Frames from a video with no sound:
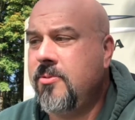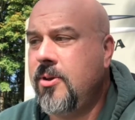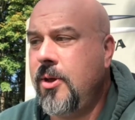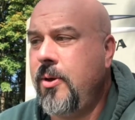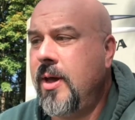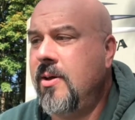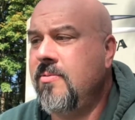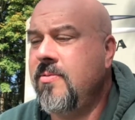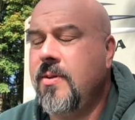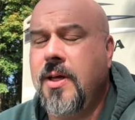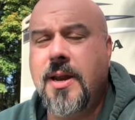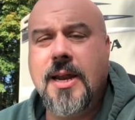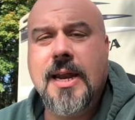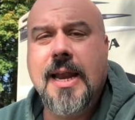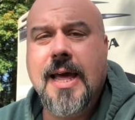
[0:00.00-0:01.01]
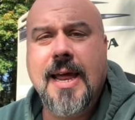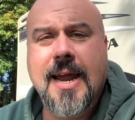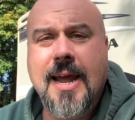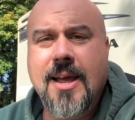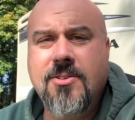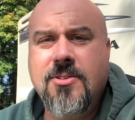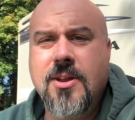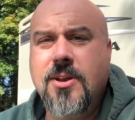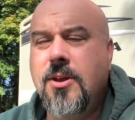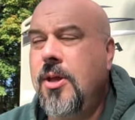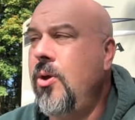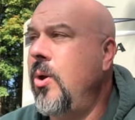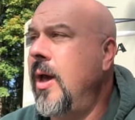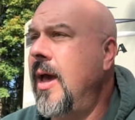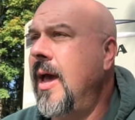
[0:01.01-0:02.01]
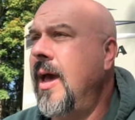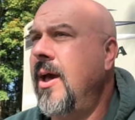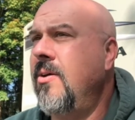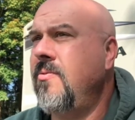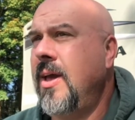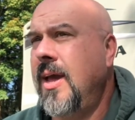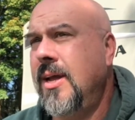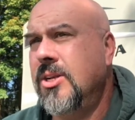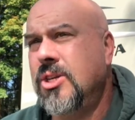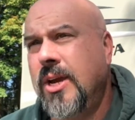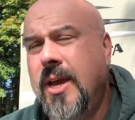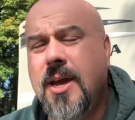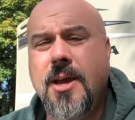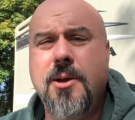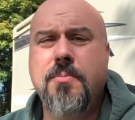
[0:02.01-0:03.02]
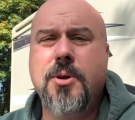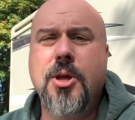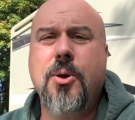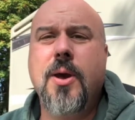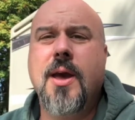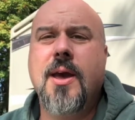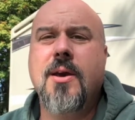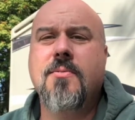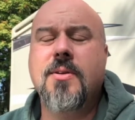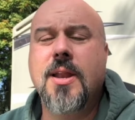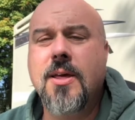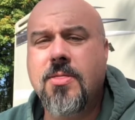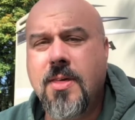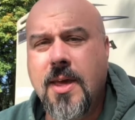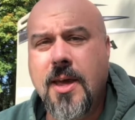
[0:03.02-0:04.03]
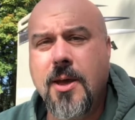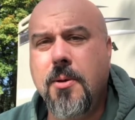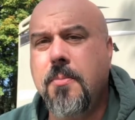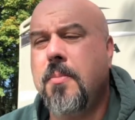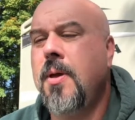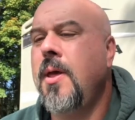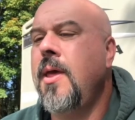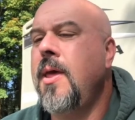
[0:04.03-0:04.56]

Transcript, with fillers: Do you have flooded lead acid? Do you have AGM? Do you have lithium?